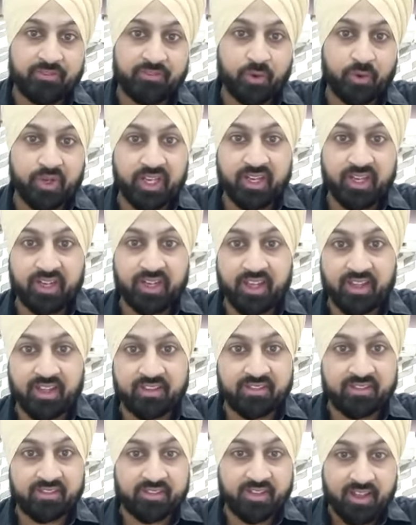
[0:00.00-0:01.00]
fifteen
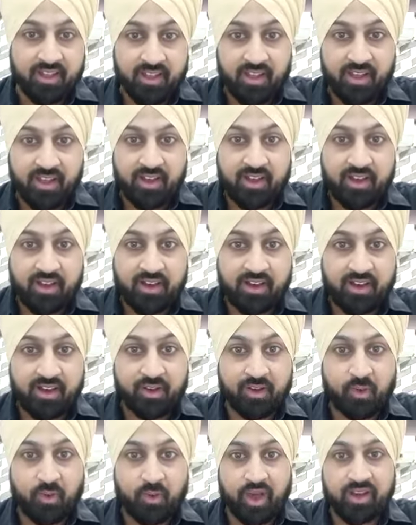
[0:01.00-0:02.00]
days
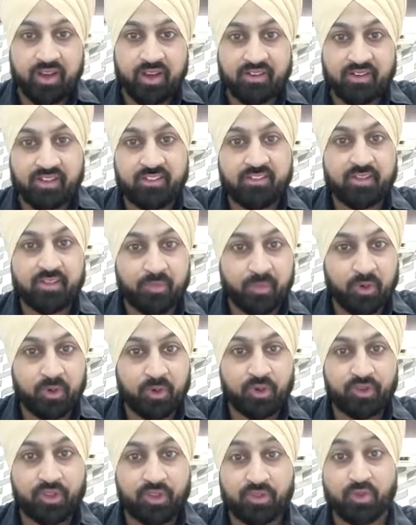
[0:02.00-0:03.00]
uh, quarantine support to
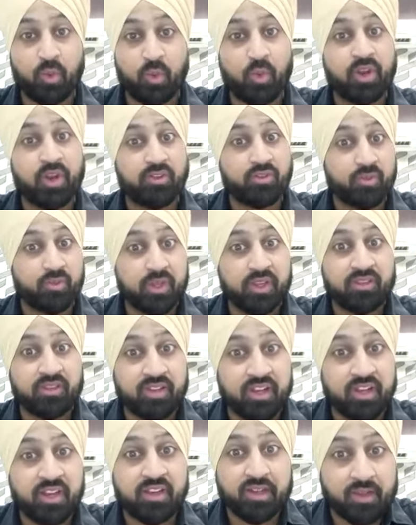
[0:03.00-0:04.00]
the students with
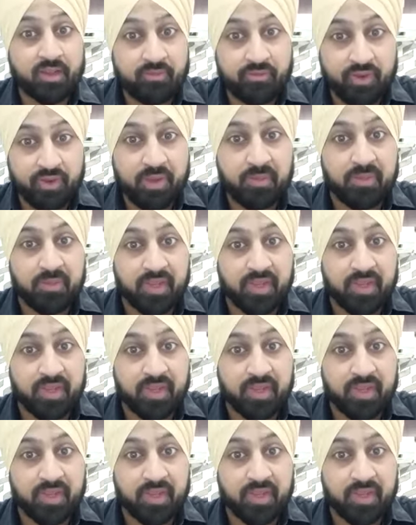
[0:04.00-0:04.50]
three time free meals.